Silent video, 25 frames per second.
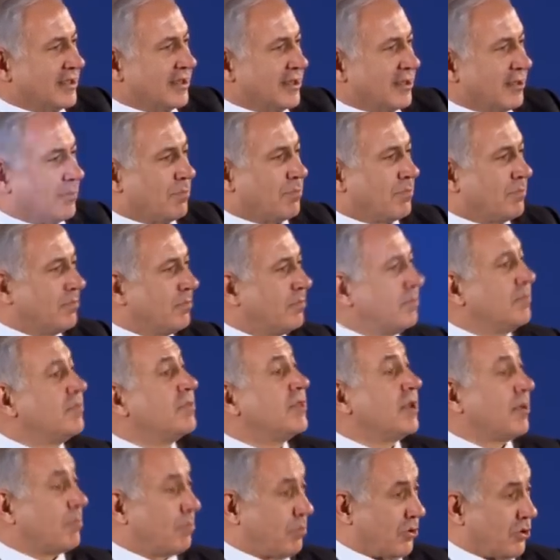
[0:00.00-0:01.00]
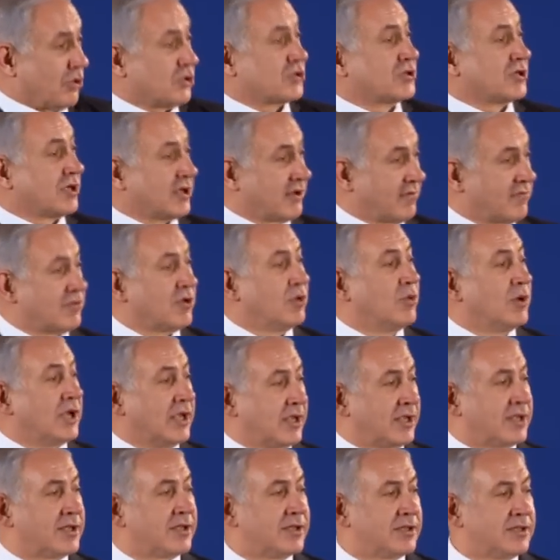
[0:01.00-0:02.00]
The portion of the
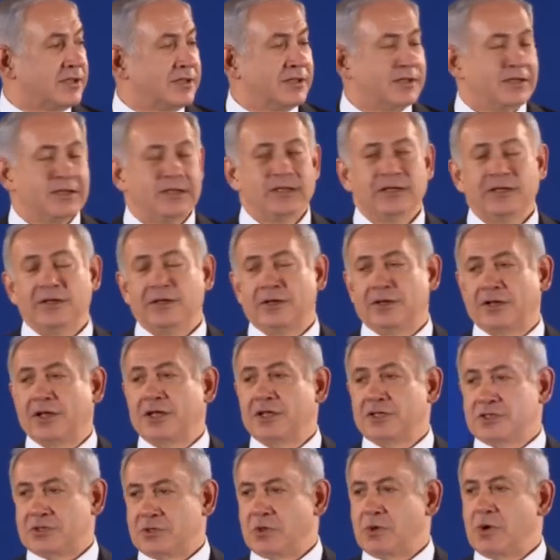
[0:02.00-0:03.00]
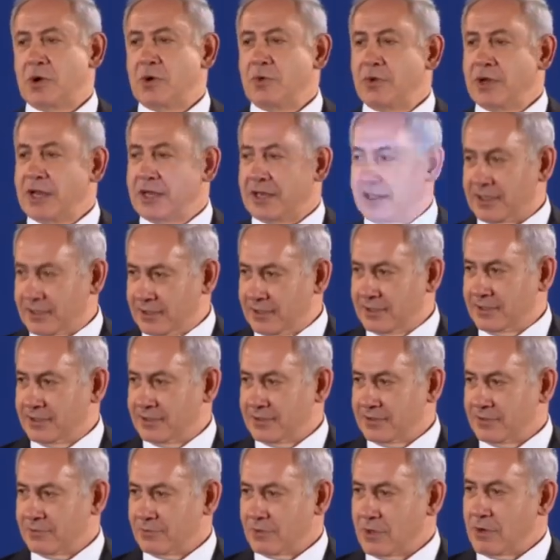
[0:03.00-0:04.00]
week. Okay, so we read it.
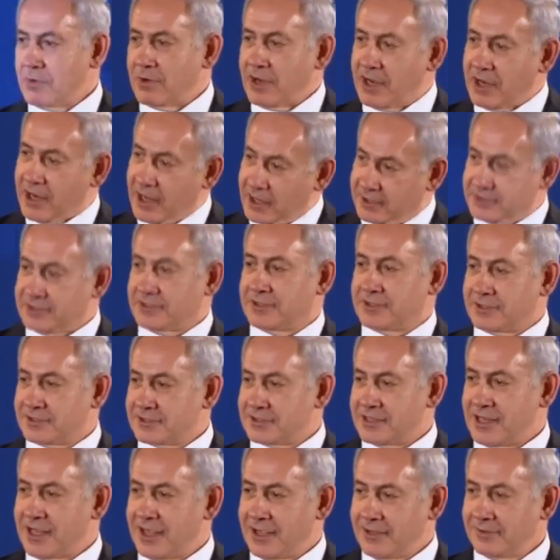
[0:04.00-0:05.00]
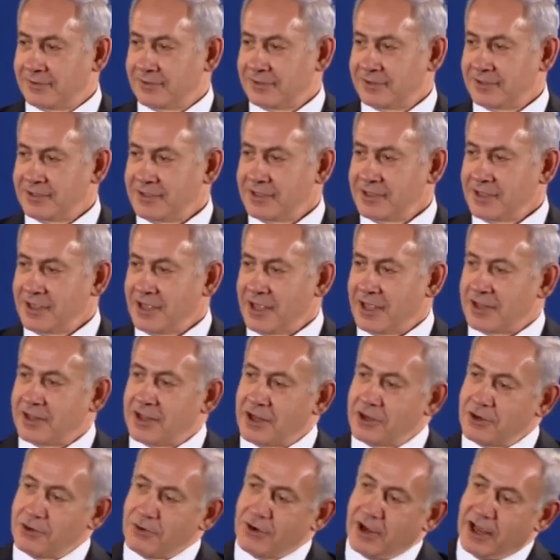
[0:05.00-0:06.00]
We read Exodus now. And
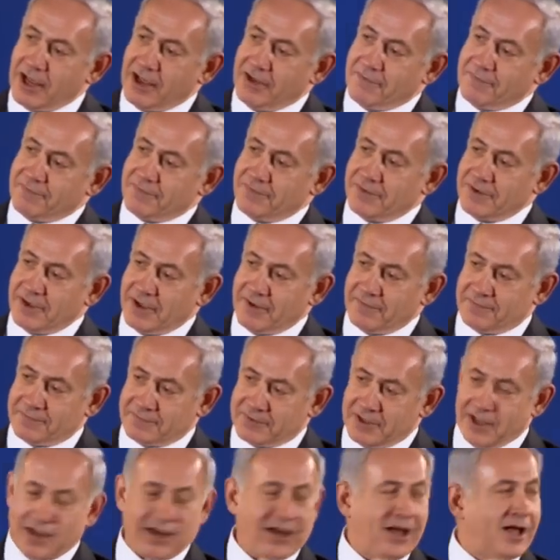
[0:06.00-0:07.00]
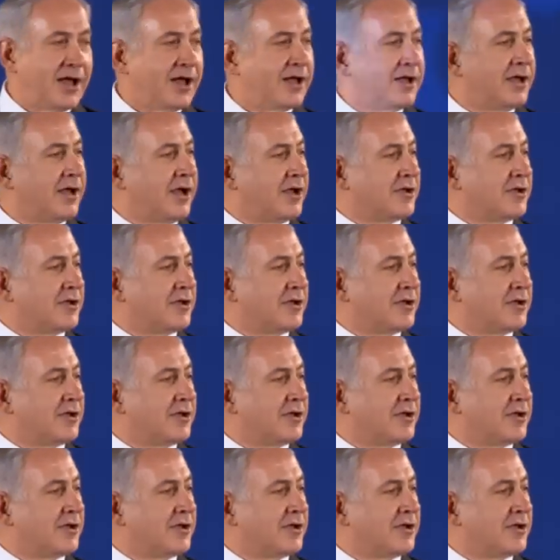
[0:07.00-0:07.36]
then you have Haftarah.